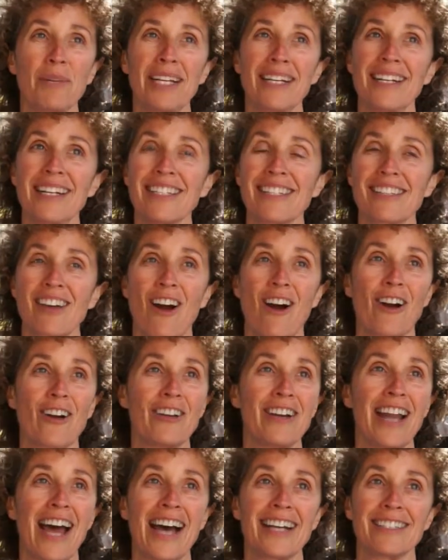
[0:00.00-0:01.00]
it's hard
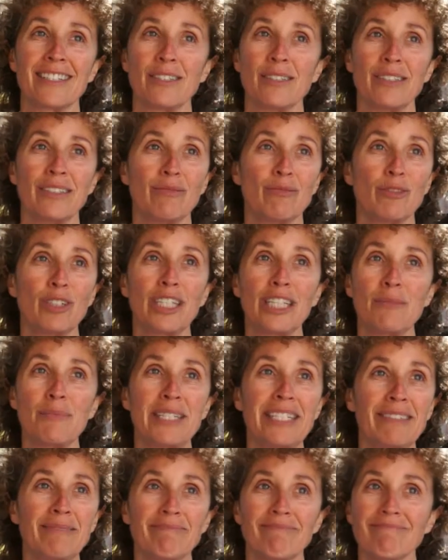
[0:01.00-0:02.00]
not to really
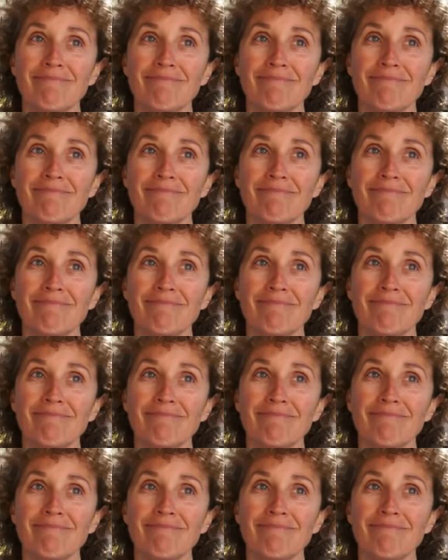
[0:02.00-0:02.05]
be